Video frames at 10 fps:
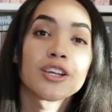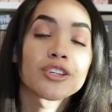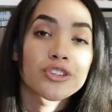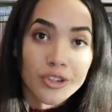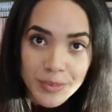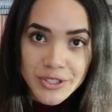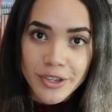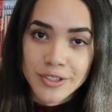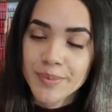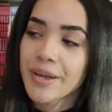should be
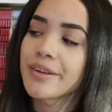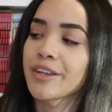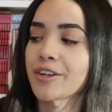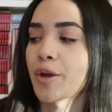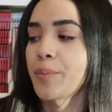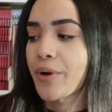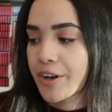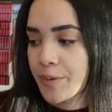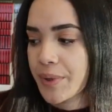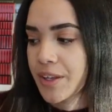talked about and brought
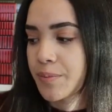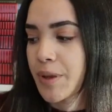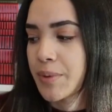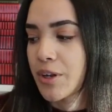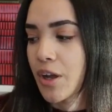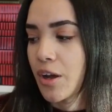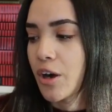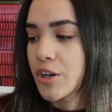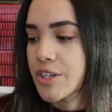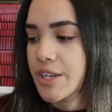up and maybe not
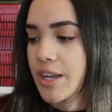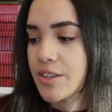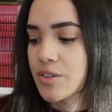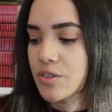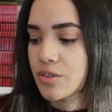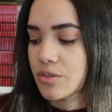aren't as